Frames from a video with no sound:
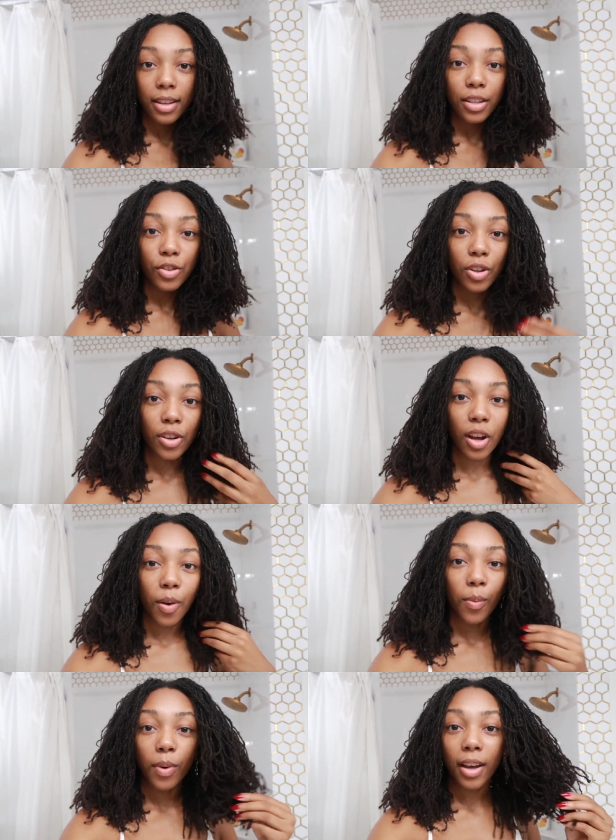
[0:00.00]
and show
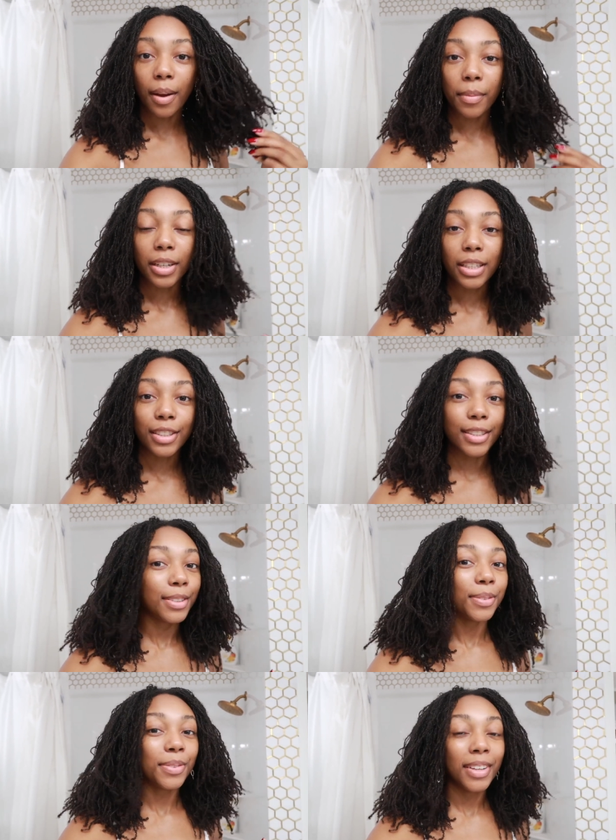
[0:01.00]
y'all what I'm gonna
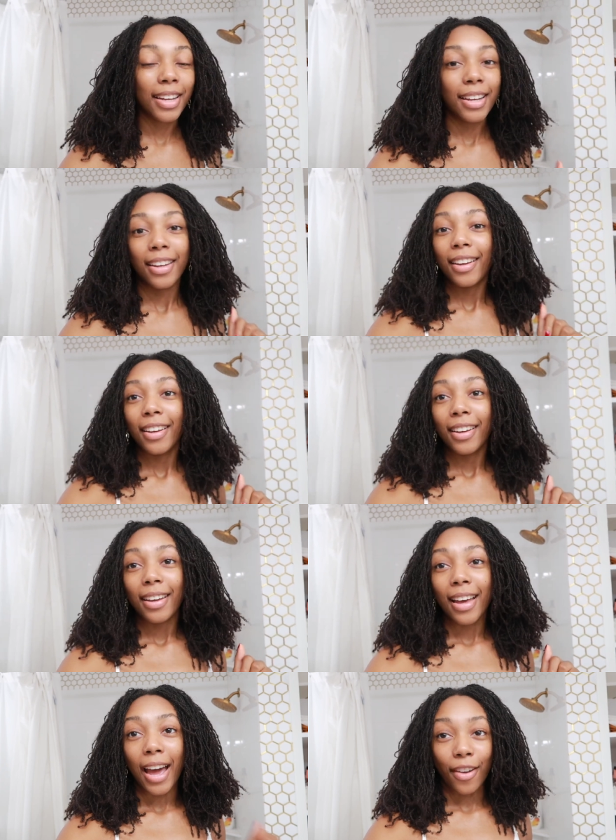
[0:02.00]
do
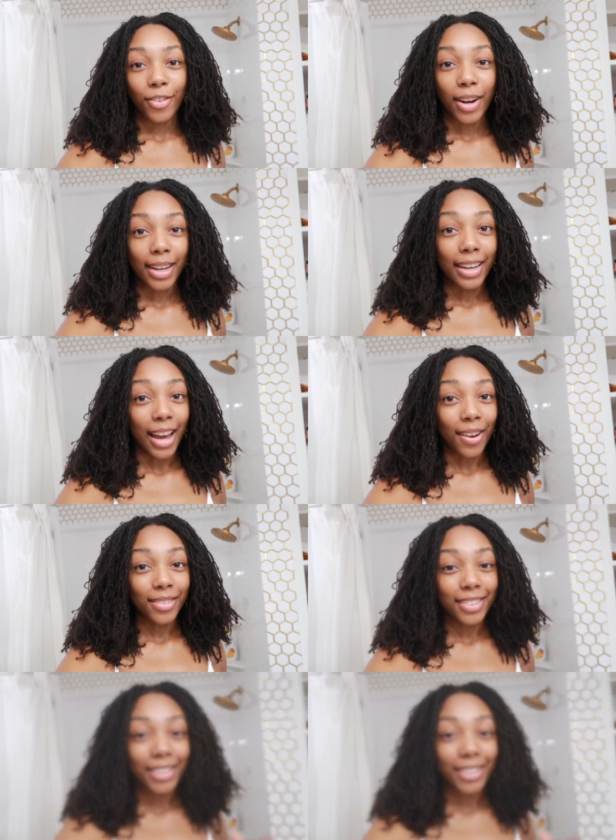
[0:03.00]
after I get out.